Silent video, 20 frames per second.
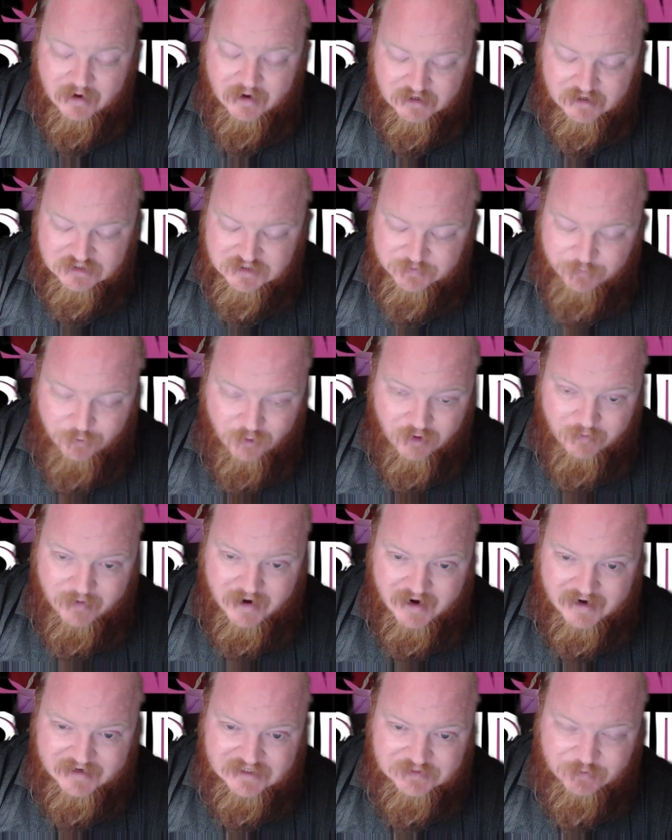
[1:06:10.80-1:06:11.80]
Spore
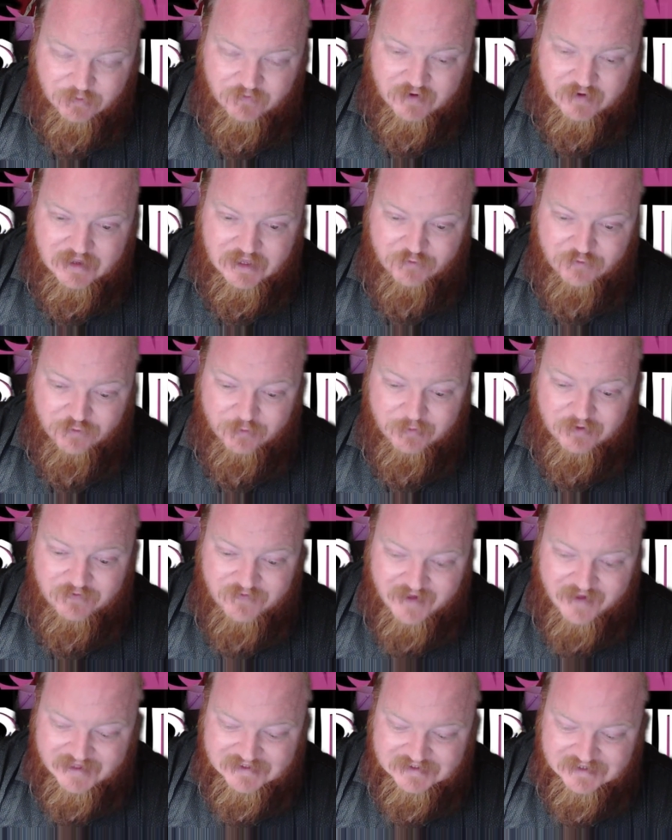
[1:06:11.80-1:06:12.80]
Mine is preventing you from
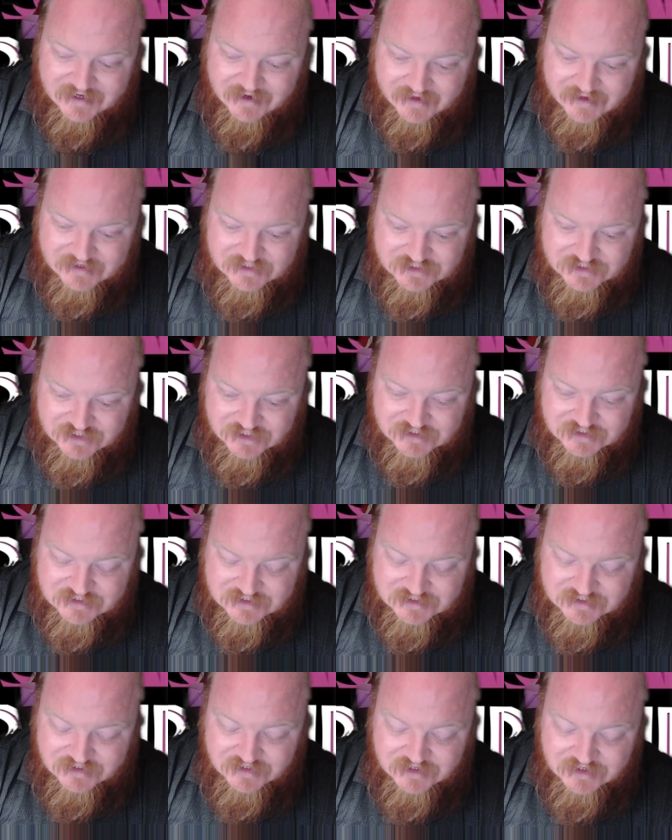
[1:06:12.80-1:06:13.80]
advancing. It's
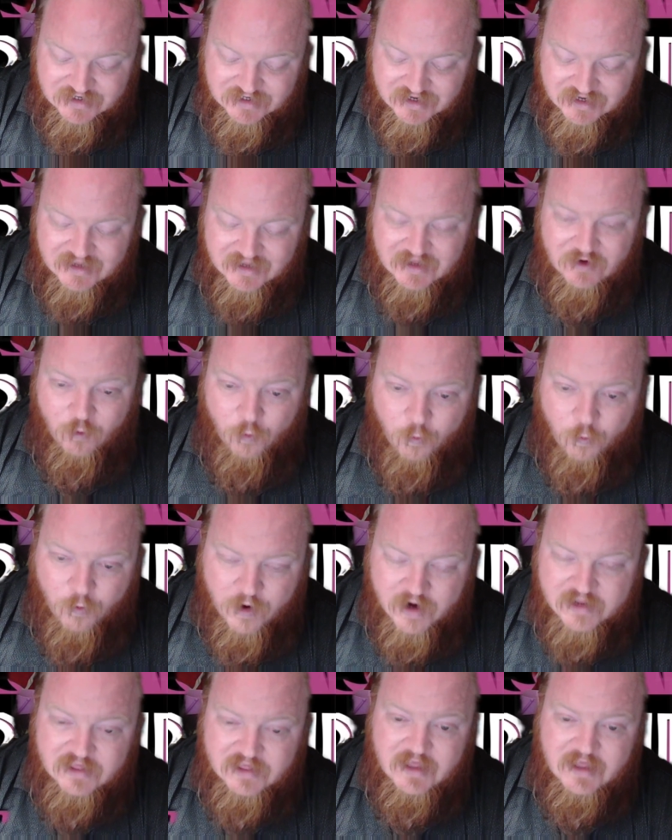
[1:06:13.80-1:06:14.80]
just
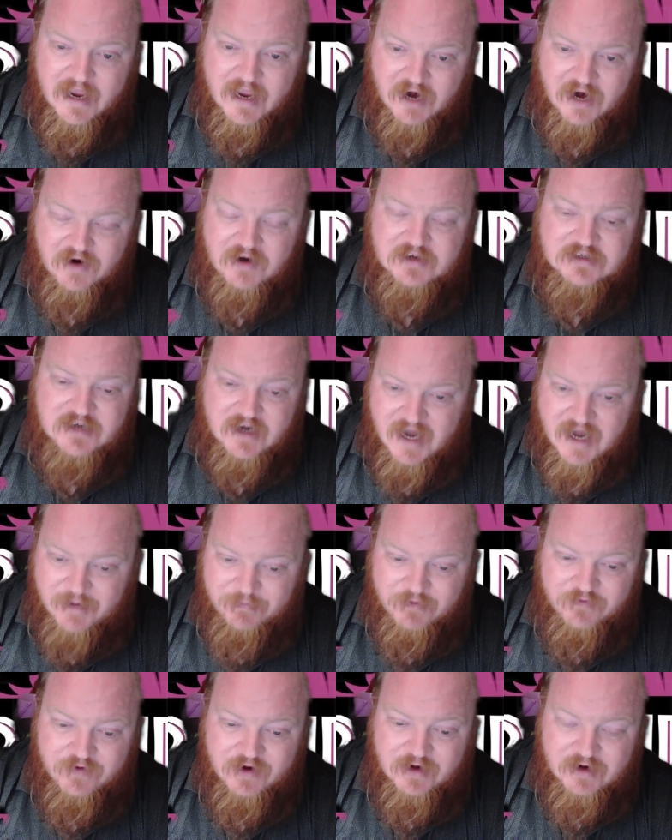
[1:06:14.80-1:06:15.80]
one layer on top
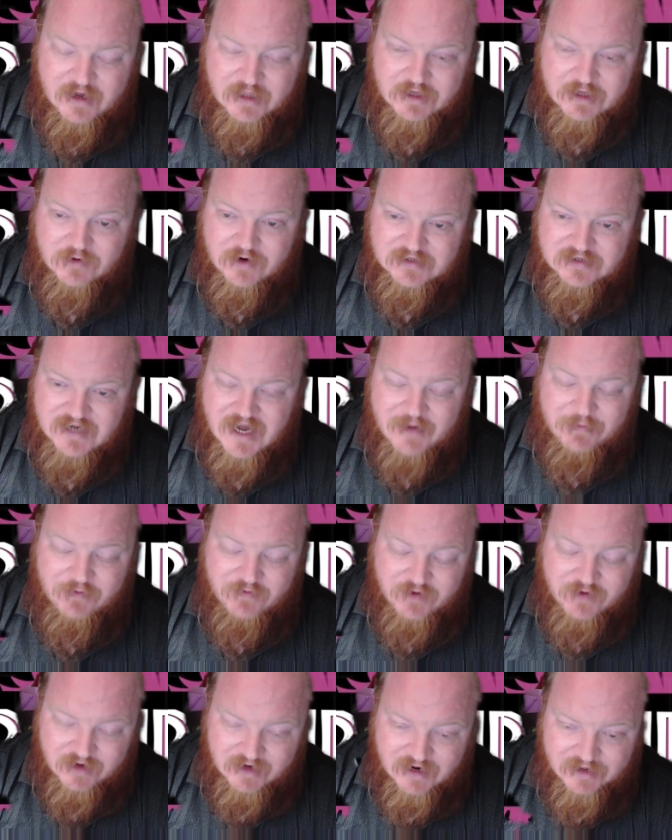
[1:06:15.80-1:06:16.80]
of another
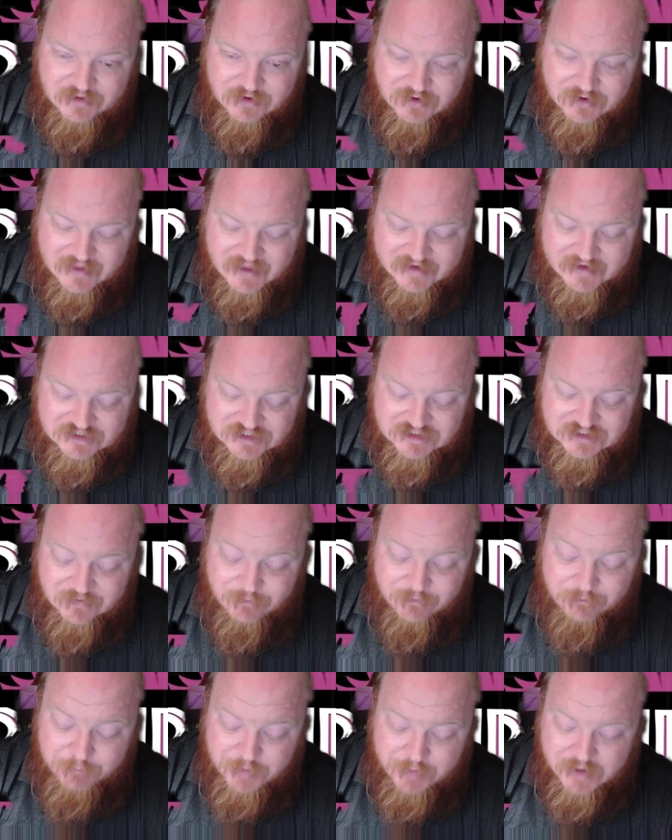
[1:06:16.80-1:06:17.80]
that just
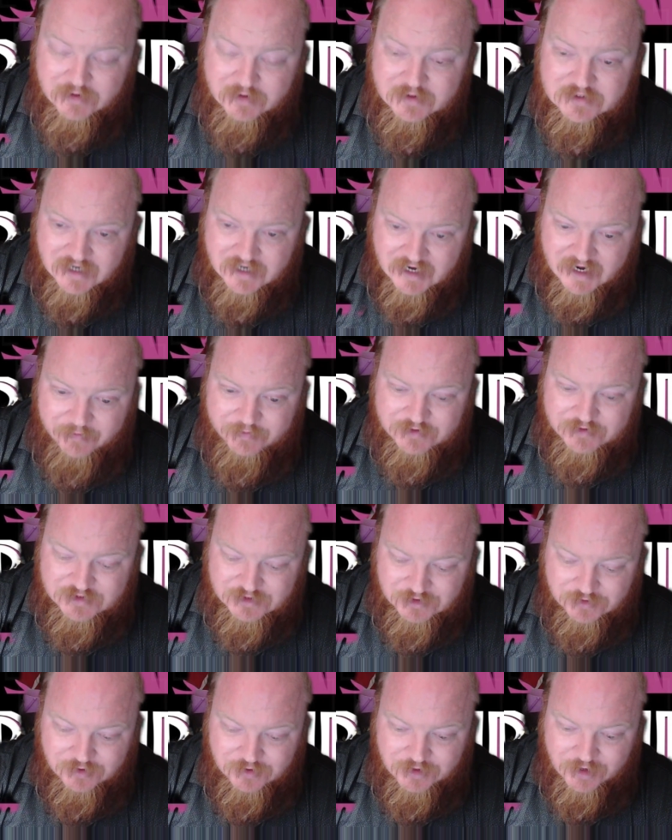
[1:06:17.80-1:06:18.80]
builds up
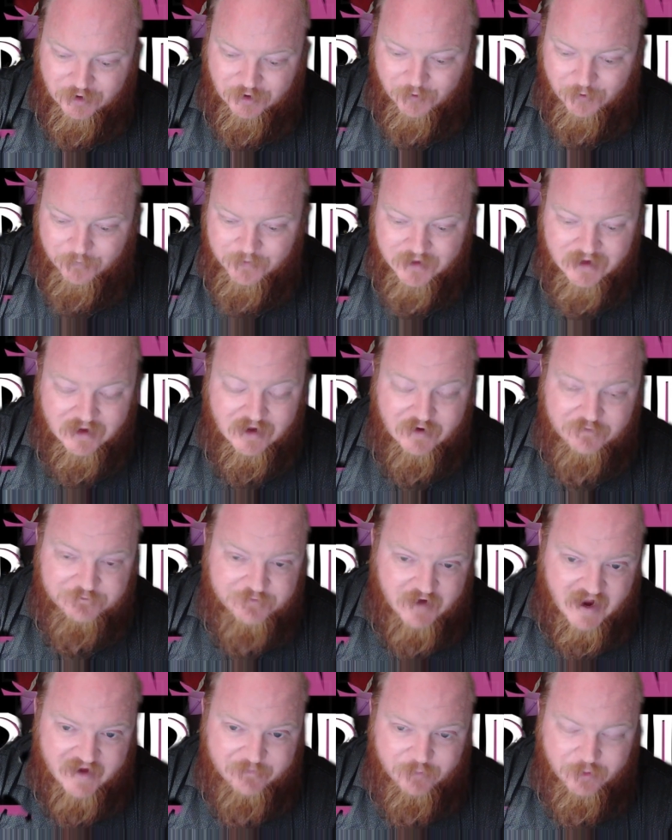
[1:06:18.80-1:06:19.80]
to
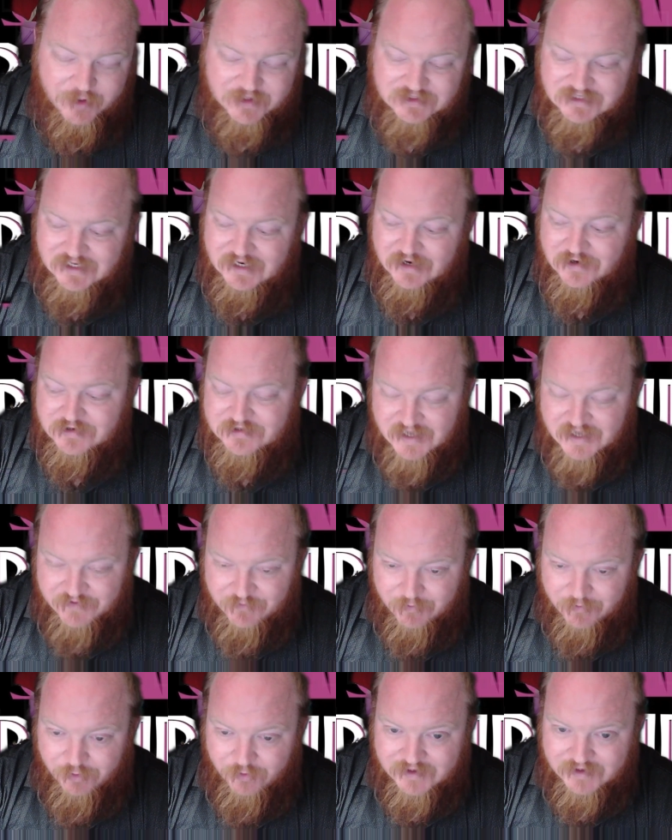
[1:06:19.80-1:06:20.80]
5 points here,
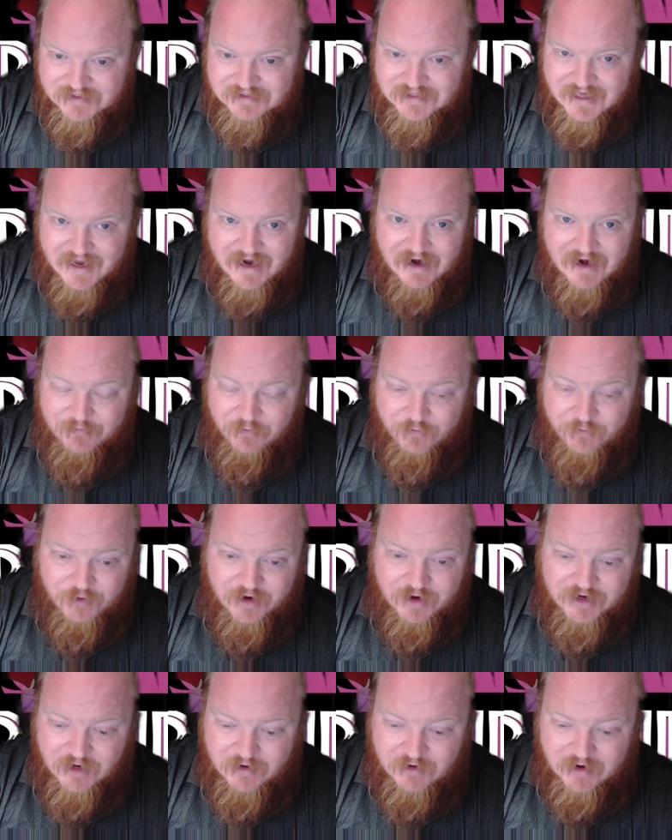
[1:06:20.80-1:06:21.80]
7 points there. Before
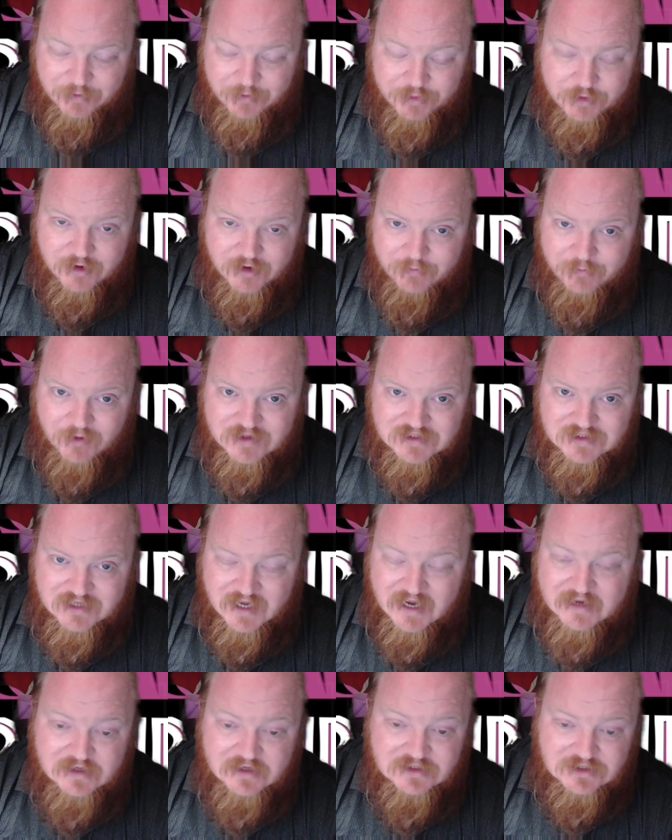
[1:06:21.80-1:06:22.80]
you know it, I'm 30 points
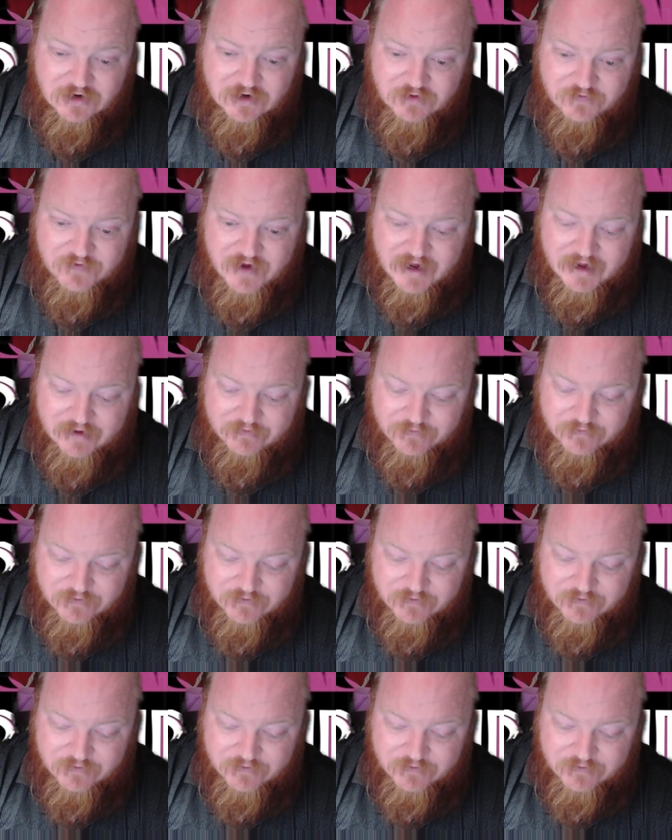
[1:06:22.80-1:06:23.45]
ahead and it's turn 5.